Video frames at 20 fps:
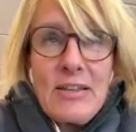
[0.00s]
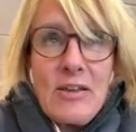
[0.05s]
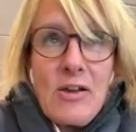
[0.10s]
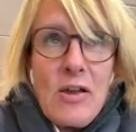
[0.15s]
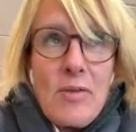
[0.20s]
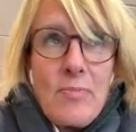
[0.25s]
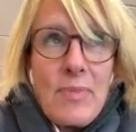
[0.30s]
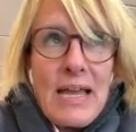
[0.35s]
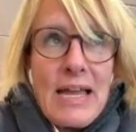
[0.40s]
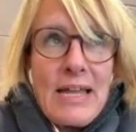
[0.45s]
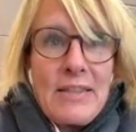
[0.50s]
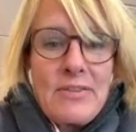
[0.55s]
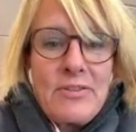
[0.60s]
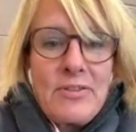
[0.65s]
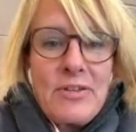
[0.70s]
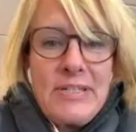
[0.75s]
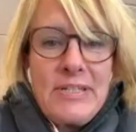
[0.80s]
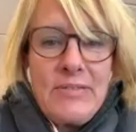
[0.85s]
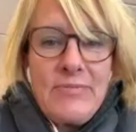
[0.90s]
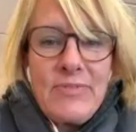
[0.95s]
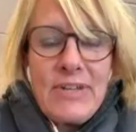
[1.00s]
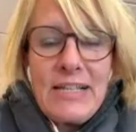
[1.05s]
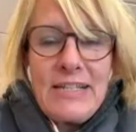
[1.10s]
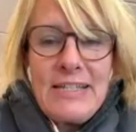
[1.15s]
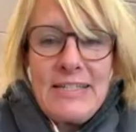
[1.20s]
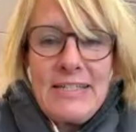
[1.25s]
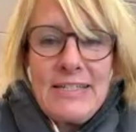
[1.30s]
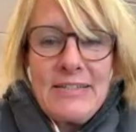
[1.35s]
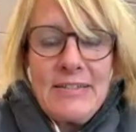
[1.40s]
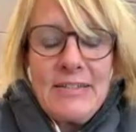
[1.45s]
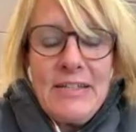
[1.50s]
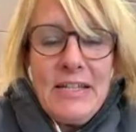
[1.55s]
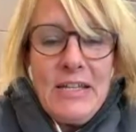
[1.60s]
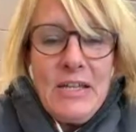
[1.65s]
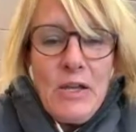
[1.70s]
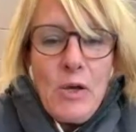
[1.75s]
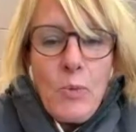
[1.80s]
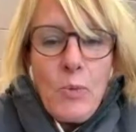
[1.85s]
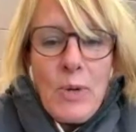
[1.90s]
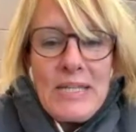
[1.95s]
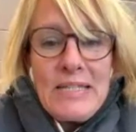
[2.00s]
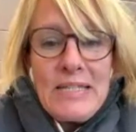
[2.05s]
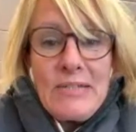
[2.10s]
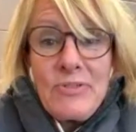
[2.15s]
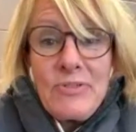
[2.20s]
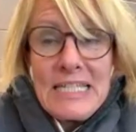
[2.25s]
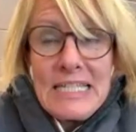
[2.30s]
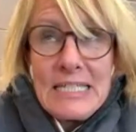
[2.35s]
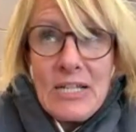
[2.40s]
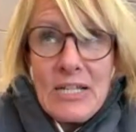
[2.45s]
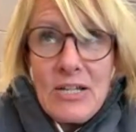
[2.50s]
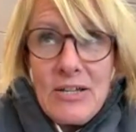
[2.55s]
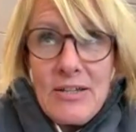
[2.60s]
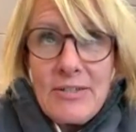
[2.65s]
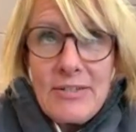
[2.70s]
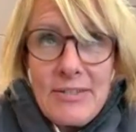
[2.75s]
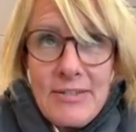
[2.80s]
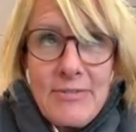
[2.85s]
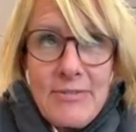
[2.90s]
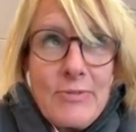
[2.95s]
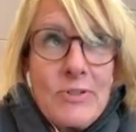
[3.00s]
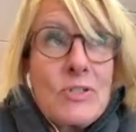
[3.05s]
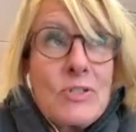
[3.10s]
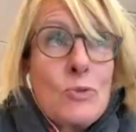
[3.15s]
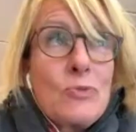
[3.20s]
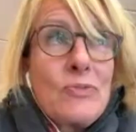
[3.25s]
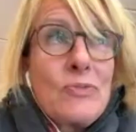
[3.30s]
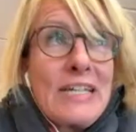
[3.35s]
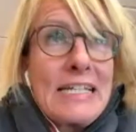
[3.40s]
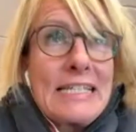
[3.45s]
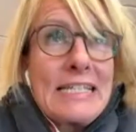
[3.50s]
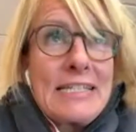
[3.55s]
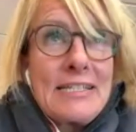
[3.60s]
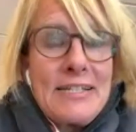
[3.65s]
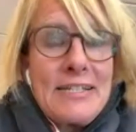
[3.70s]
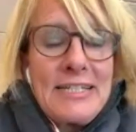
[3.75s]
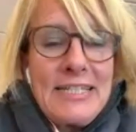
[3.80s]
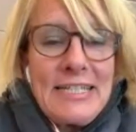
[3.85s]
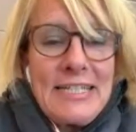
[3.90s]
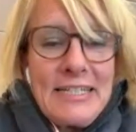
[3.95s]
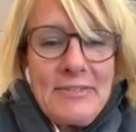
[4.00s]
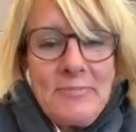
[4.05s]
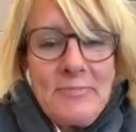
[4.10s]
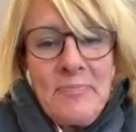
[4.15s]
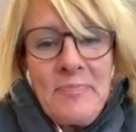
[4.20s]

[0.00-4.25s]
I'm at 13 Valleys, waiting for the start. It's all very exciting.